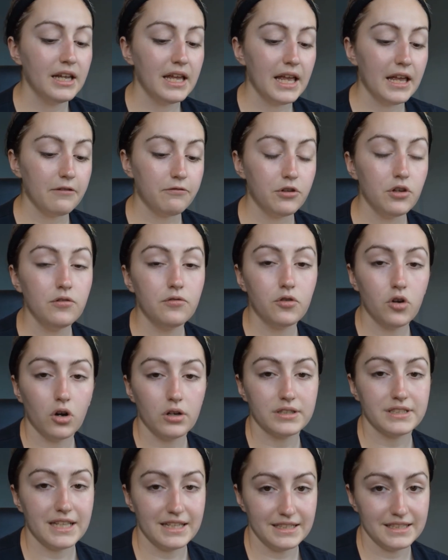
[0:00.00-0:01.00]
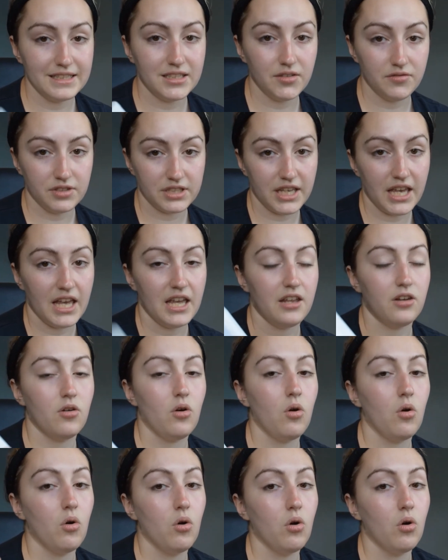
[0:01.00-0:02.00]
If you've got sensitive skin
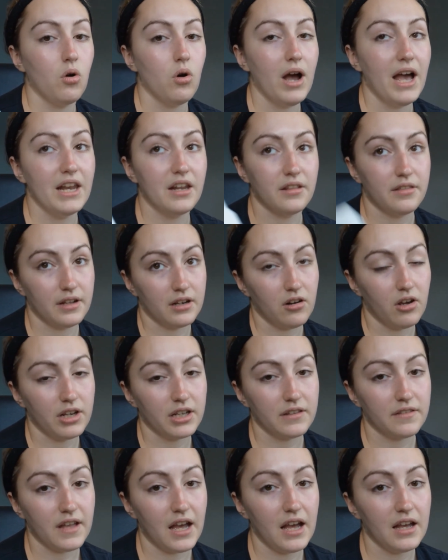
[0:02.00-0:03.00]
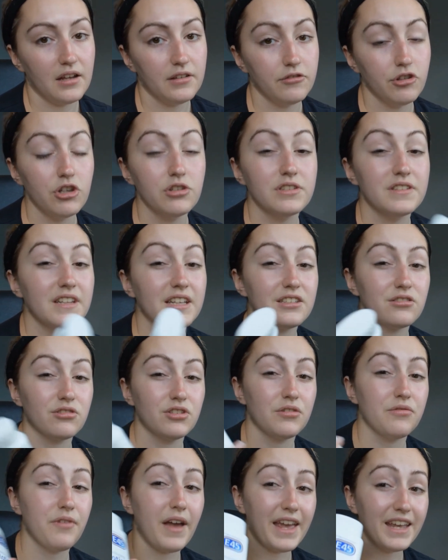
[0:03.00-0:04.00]
or anything like that, using this on
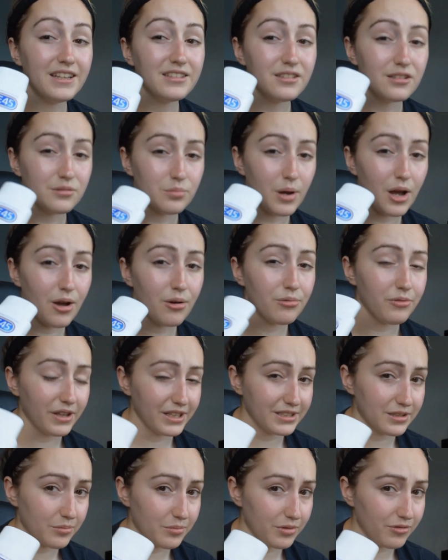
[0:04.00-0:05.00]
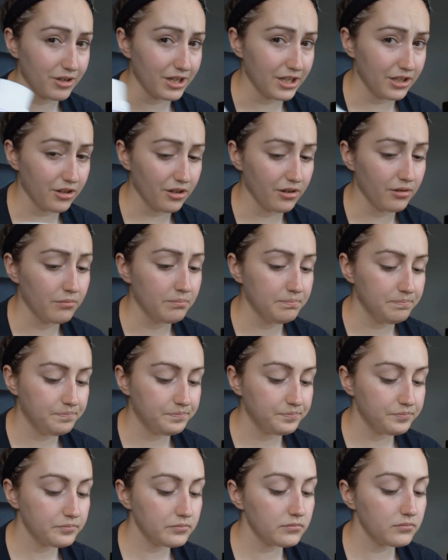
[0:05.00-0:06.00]
your face as well, this can be really good.
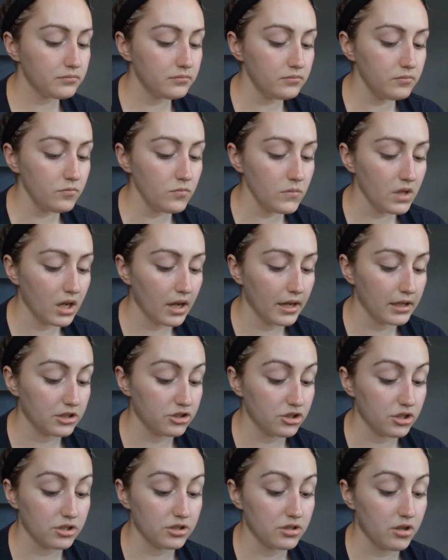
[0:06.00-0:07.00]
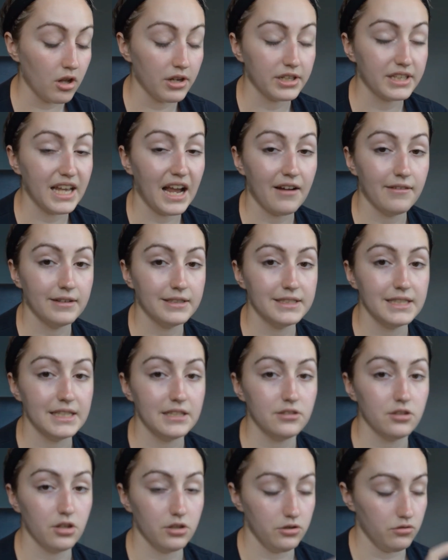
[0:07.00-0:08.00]
It's just like
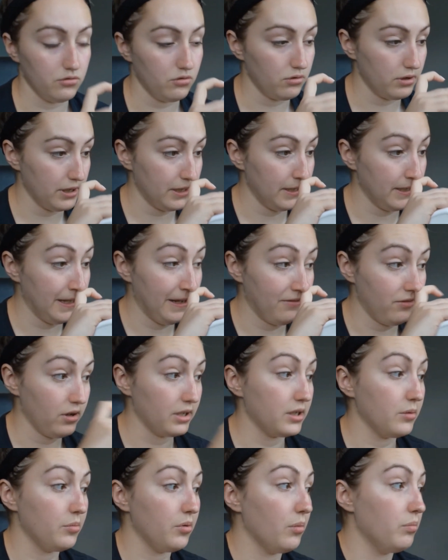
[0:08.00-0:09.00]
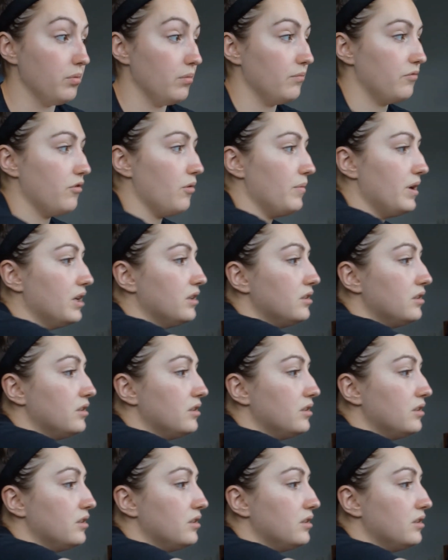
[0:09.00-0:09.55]
guaranteed that you're not going to have like a problem from it.